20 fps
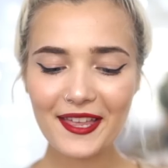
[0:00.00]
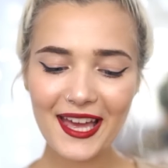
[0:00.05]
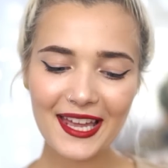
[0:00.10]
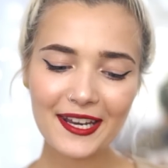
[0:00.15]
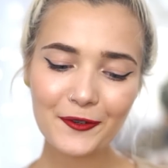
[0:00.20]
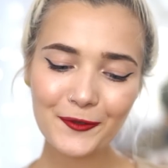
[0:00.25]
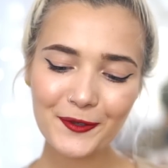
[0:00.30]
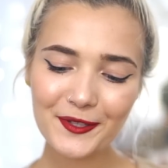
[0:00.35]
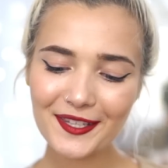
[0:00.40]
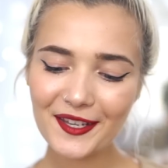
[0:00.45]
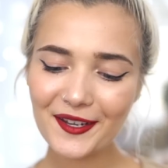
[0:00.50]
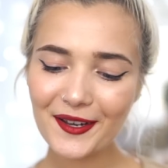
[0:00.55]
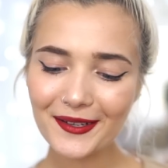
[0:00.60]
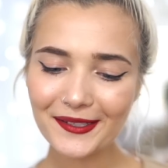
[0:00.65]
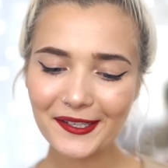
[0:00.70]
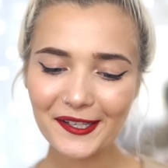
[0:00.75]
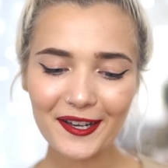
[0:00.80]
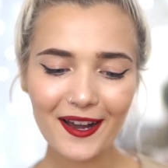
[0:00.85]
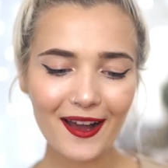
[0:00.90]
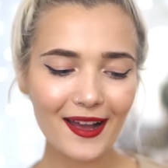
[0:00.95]
I then also
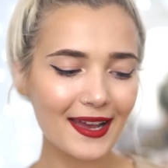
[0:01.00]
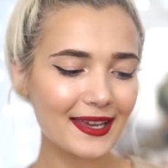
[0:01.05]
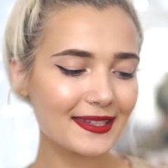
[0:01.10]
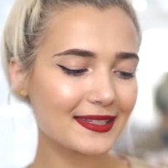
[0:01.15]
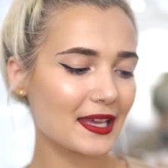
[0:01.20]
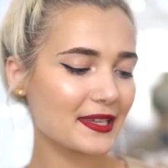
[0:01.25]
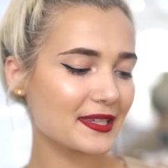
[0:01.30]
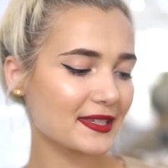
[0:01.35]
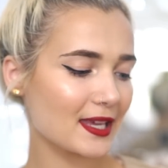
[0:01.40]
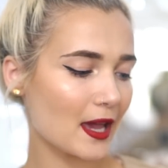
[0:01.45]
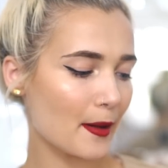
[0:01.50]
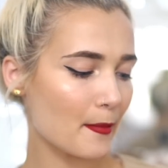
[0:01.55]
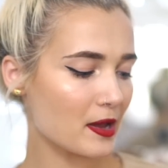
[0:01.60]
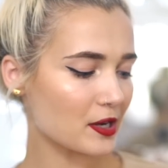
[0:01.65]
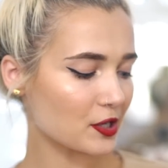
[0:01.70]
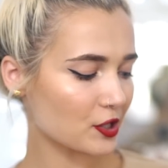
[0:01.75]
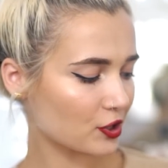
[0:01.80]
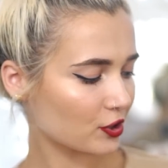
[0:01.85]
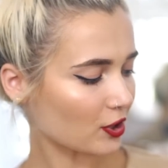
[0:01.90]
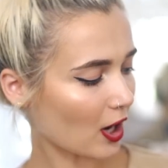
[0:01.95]
got you guys some
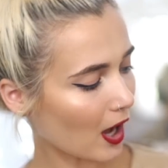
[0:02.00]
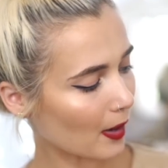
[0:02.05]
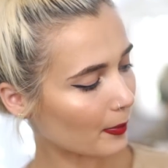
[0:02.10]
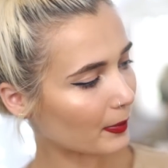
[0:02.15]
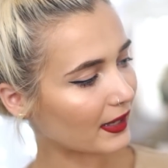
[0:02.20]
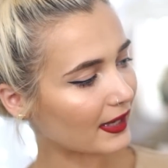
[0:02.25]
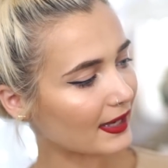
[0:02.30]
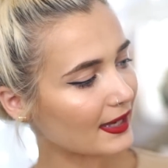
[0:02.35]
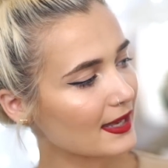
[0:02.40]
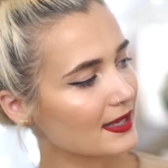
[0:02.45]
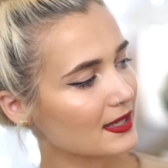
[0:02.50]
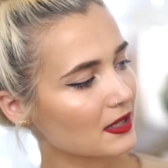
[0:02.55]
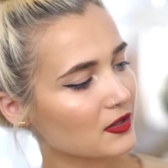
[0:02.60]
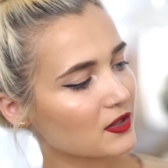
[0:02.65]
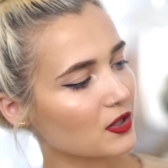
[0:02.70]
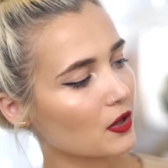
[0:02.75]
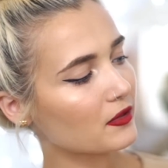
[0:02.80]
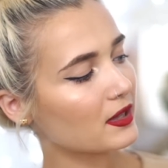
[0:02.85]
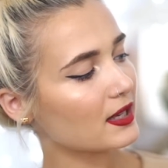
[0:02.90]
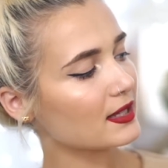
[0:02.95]
Sharpies.
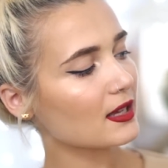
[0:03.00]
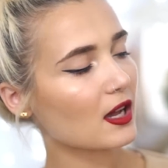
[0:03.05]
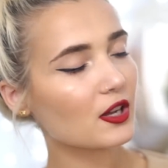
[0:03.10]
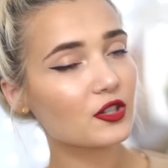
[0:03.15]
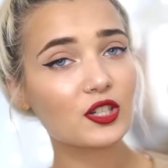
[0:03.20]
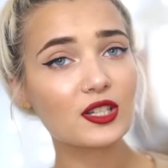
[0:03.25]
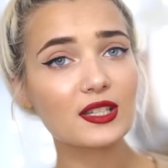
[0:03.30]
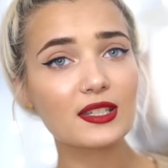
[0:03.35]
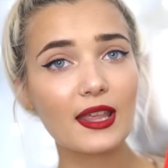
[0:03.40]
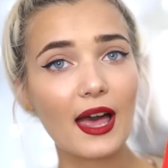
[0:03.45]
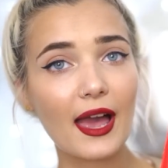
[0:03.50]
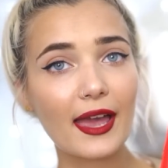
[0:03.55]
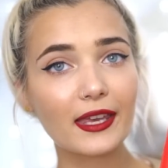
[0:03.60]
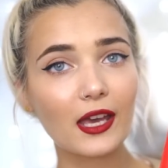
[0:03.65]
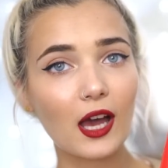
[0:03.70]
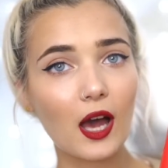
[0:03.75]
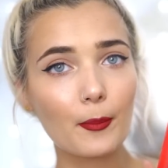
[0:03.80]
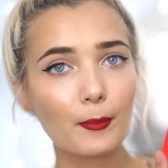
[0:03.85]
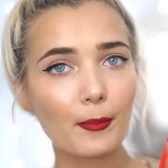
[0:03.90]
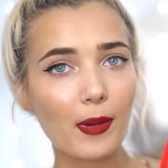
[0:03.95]
So these are just
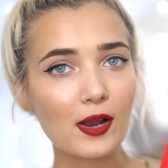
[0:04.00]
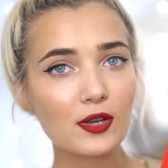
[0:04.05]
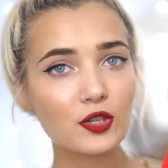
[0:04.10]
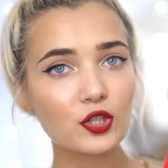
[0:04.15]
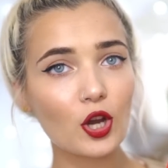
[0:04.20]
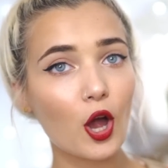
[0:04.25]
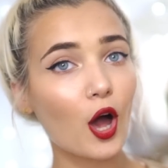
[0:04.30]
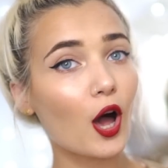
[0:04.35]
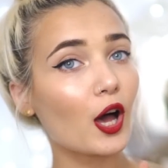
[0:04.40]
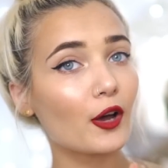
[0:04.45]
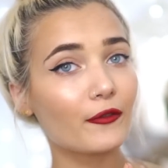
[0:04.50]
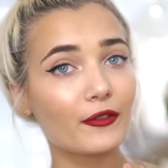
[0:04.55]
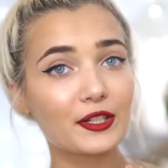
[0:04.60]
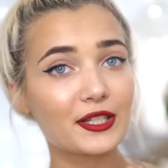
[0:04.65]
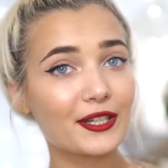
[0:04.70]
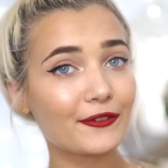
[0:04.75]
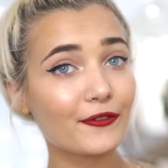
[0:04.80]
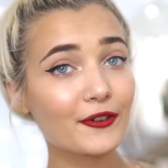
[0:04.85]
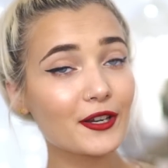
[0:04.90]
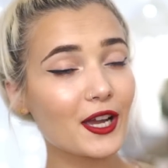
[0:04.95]
like a bunch of
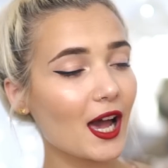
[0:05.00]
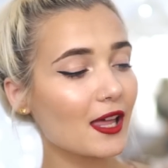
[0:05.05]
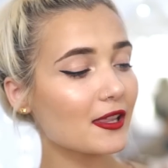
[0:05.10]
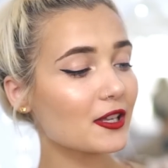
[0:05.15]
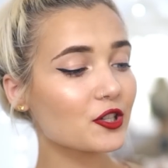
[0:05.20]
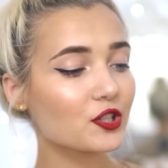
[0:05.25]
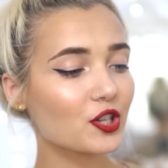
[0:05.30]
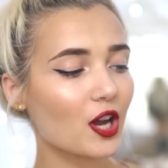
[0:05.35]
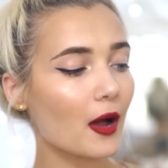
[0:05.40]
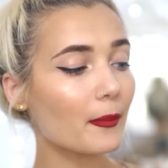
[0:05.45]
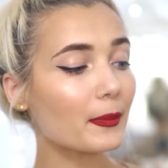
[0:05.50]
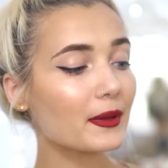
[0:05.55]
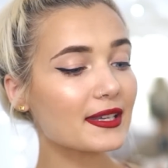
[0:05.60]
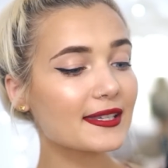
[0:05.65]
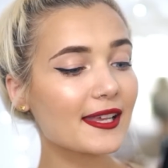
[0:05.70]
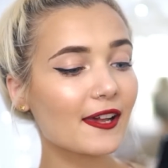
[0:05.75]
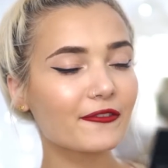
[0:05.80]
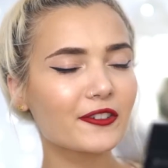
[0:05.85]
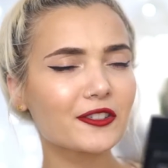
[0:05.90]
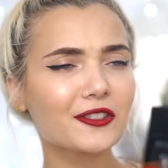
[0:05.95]
different colored
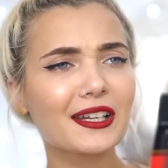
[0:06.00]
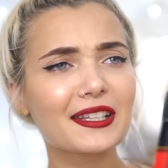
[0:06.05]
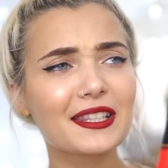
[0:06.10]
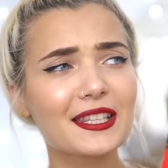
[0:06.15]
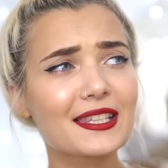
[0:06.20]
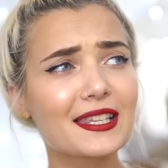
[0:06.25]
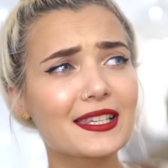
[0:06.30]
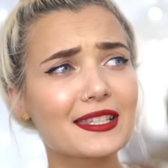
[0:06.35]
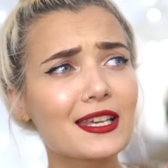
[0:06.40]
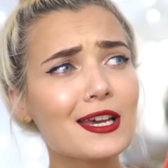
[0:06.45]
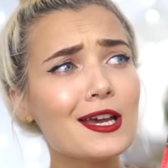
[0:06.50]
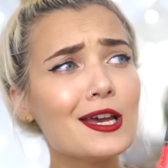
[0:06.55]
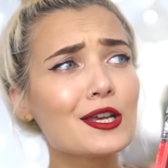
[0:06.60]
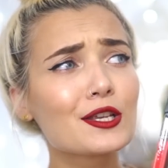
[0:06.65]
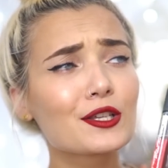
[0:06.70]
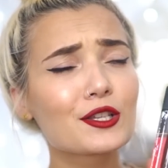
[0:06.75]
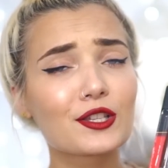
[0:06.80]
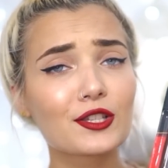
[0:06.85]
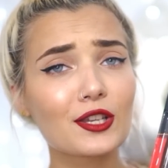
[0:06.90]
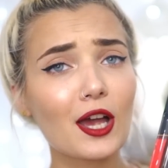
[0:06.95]
Sharpies. I feel like this is
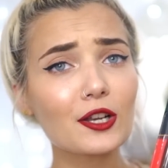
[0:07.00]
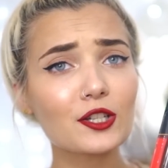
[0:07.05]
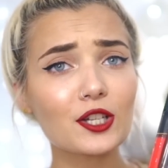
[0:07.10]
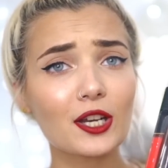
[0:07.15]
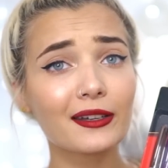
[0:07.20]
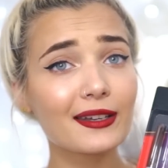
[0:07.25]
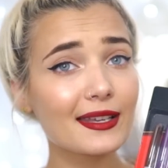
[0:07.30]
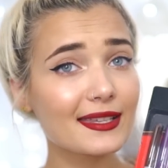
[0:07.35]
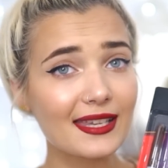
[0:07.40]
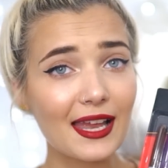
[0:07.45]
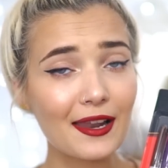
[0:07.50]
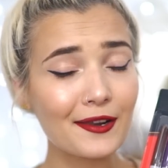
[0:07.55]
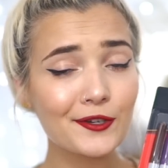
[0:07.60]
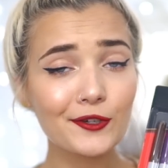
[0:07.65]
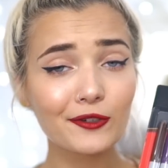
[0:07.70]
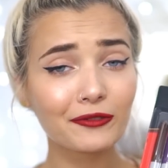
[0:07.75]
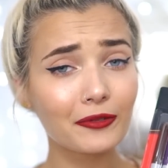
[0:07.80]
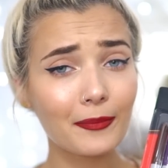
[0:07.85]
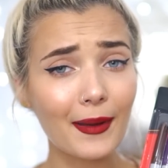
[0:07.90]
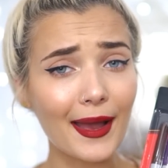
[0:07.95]
such an
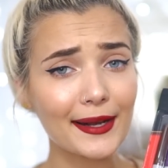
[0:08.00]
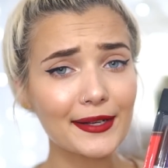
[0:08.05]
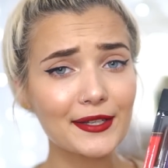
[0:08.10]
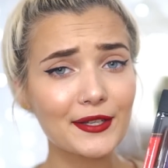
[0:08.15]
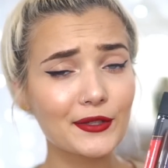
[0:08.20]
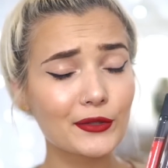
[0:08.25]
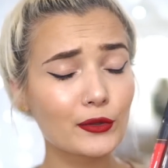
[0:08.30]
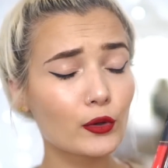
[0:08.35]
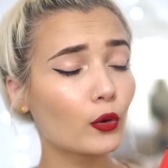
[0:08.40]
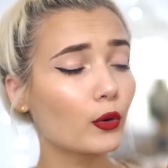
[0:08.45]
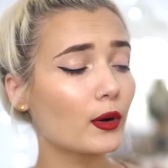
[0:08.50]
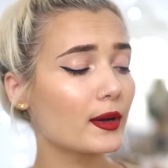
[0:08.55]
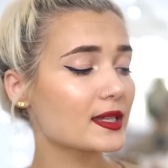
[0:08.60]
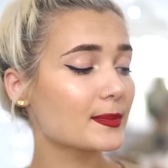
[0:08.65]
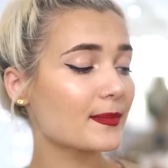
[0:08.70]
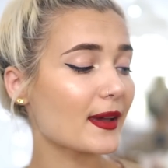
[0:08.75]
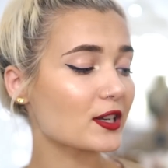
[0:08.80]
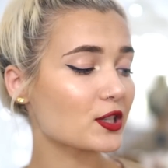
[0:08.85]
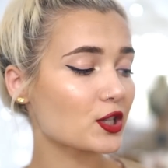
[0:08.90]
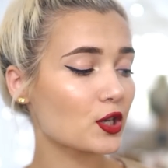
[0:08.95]
essential for back to school,
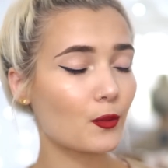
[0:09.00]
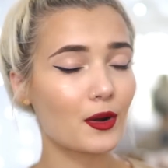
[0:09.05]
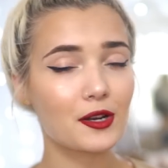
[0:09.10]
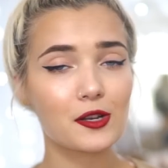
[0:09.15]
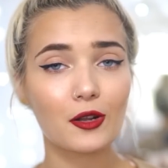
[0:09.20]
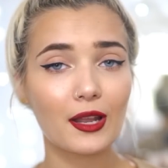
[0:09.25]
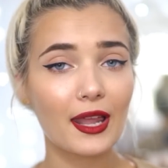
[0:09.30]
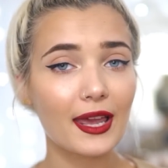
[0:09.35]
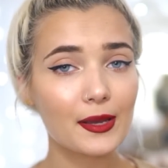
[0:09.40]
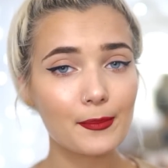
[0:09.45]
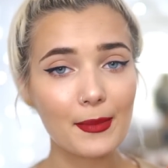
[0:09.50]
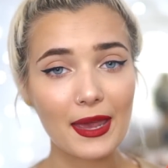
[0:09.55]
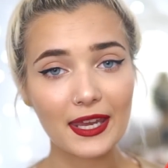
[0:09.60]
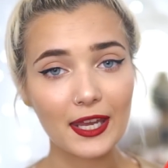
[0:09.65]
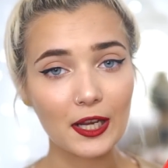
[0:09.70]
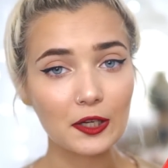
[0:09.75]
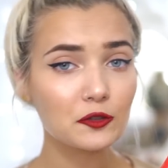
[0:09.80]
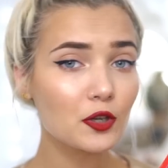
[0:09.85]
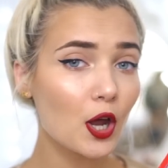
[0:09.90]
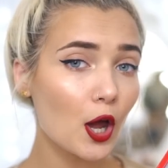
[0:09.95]
especially when you're like
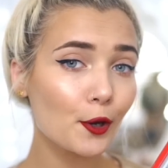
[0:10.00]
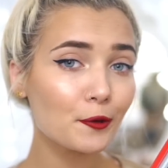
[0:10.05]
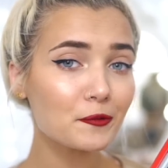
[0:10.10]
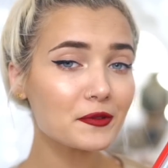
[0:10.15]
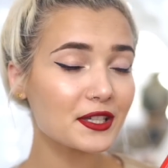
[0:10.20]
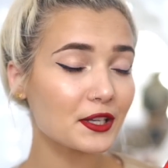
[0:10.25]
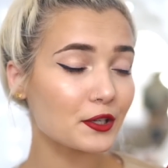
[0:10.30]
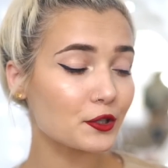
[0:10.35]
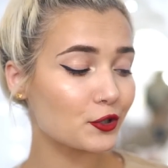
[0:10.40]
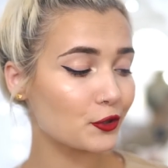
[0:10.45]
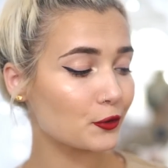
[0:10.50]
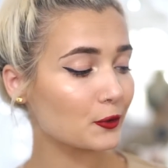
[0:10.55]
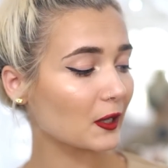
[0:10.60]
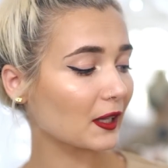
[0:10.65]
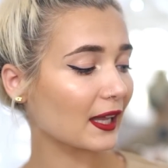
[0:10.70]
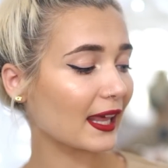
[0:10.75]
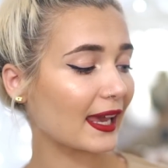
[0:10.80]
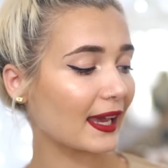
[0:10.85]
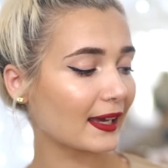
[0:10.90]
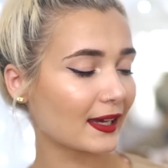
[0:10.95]
making notes and
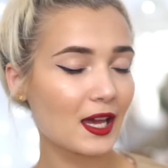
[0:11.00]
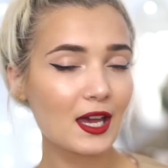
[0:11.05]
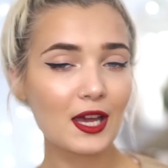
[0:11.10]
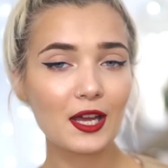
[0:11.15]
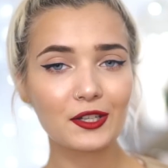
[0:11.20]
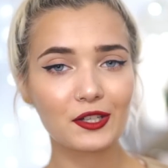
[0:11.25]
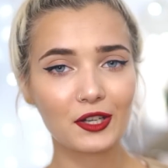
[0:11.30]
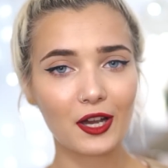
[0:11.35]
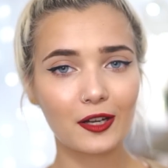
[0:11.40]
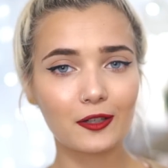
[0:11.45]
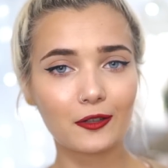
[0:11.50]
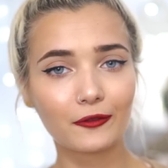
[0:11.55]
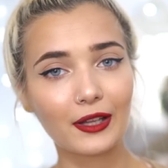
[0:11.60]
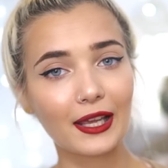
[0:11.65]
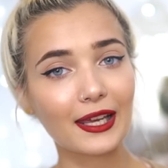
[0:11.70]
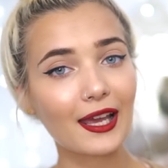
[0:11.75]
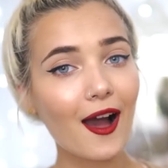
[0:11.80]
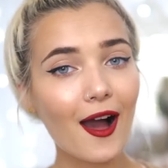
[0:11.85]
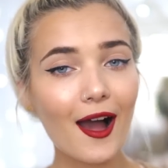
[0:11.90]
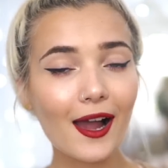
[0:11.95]
doodling to kind of
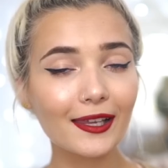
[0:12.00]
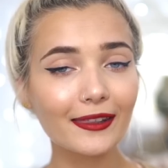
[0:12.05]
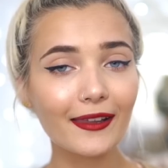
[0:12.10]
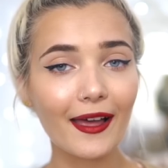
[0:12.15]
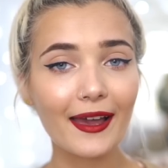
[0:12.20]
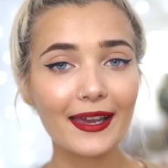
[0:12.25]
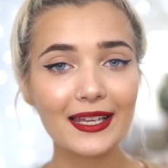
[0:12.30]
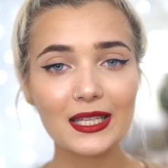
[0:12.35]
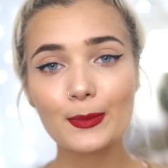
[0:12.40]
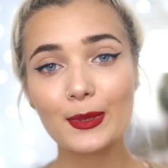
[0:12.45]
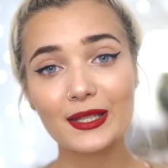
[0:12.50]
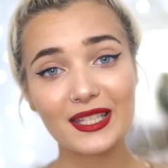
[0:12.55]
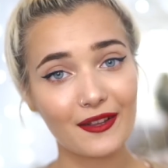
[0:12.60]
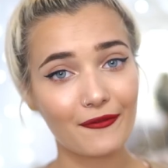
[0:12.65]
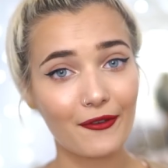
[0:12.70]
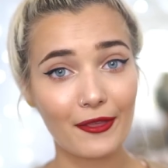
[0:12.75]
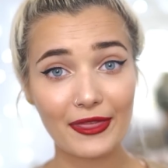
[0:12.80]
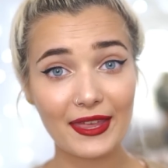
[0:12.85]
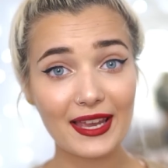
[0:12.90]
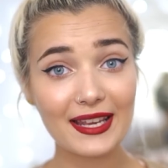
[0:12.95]
like highlight
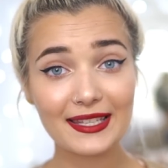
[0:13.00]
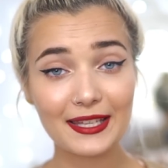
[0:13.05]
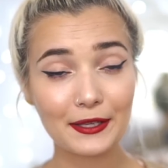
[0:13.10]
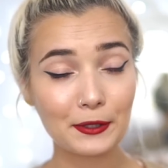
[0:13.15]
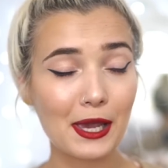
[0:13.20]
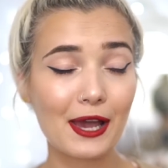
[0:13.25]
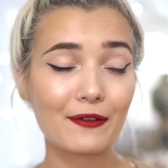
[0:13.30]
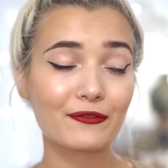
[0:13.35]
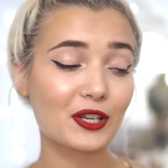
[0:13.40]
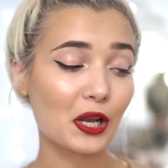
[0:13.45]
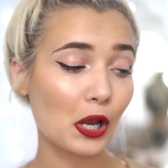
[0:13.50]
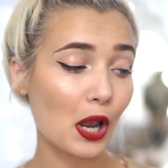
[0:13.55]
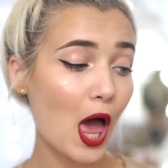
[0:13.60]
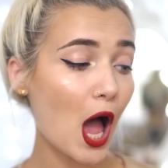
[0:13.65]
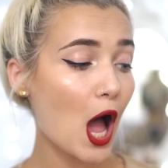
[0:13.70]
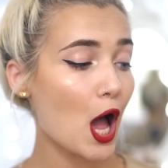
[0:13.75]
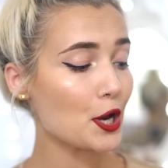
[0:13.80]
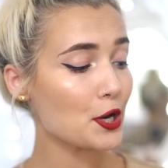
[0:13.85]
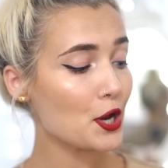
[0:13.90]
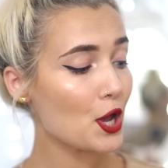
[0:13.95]
specific things that you have to
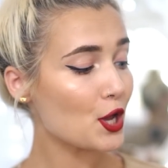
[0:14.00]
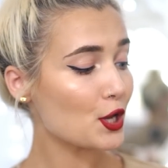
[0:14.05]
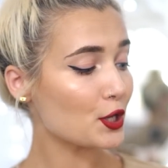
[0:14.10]
learn.